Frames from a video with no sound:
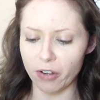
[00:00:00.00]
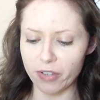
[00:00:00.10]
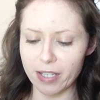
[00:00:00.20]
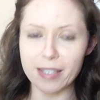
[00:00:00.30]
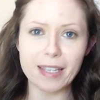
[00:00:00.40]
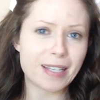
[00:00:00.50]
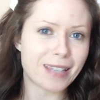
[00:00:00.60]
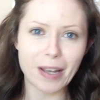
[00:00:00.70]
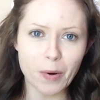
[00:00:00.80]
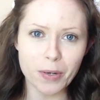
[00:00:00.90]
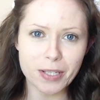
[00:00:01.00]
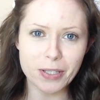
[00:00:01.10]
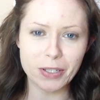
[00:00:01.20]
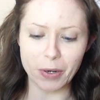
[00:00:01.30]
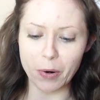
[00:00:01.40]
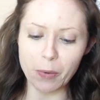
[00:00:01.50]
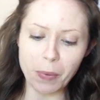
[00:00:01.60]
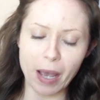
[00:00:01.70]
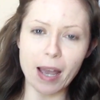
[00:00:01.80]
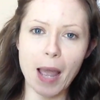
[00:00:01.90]
obviously, because I always do,
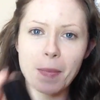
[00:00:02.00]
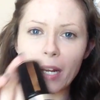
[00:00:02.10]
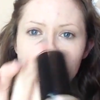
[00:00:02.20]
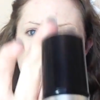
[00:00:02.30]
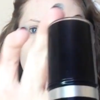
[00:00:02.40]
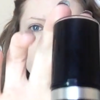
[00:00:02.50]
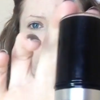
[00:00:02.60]
but I'm going to go in